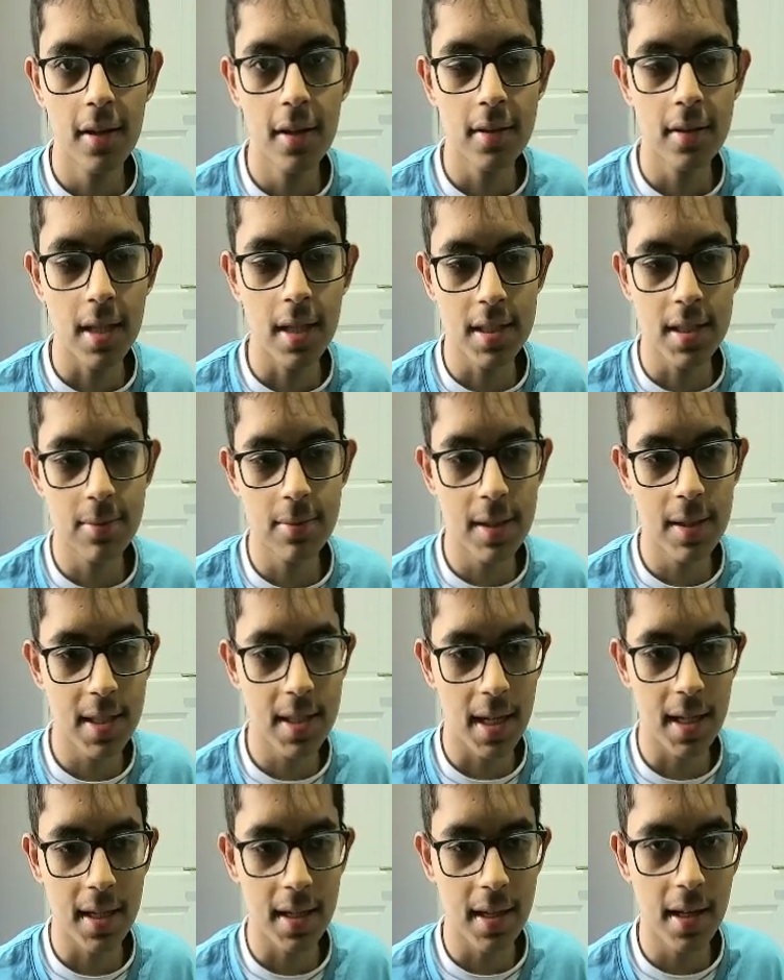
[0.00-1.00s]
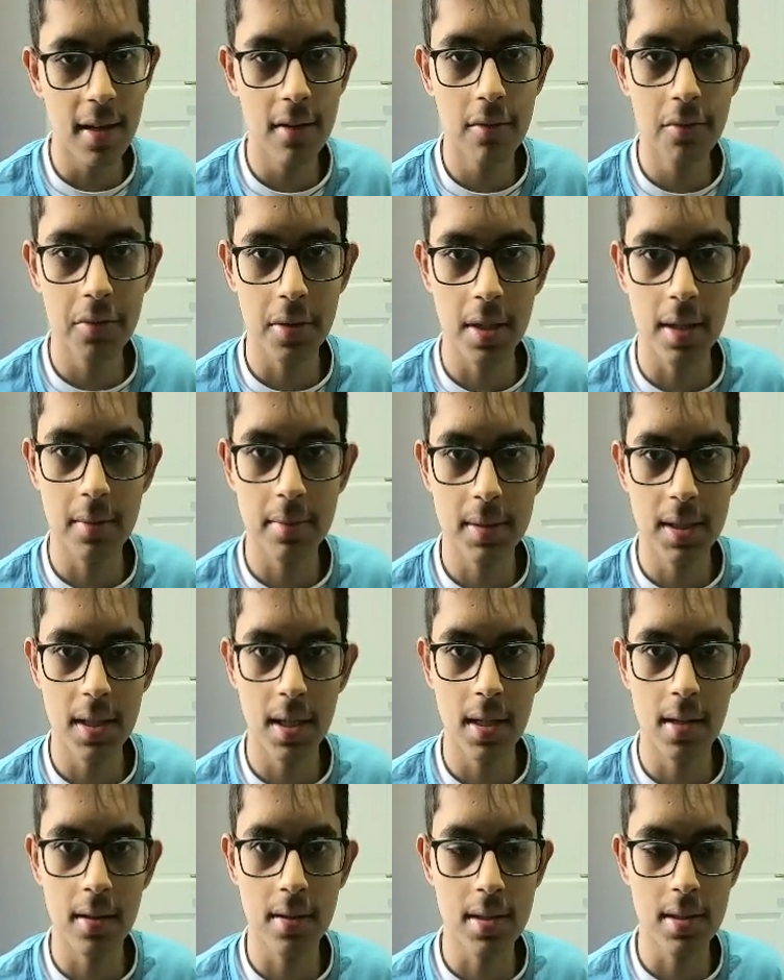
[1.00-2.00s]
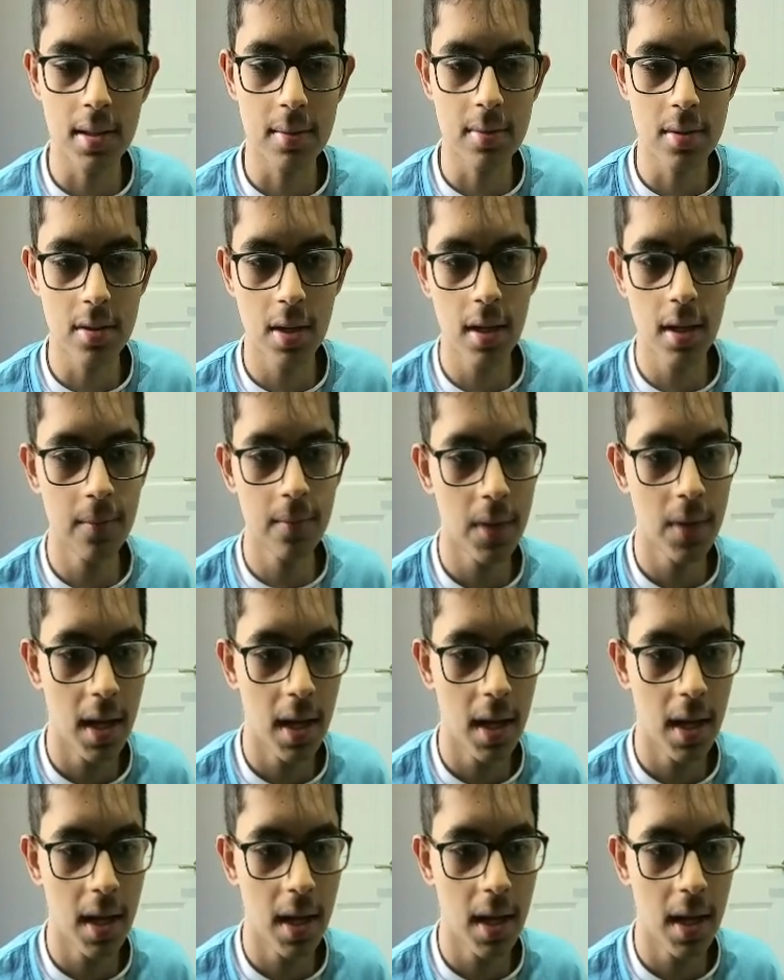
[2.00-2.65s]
that's basically it for that particular substring.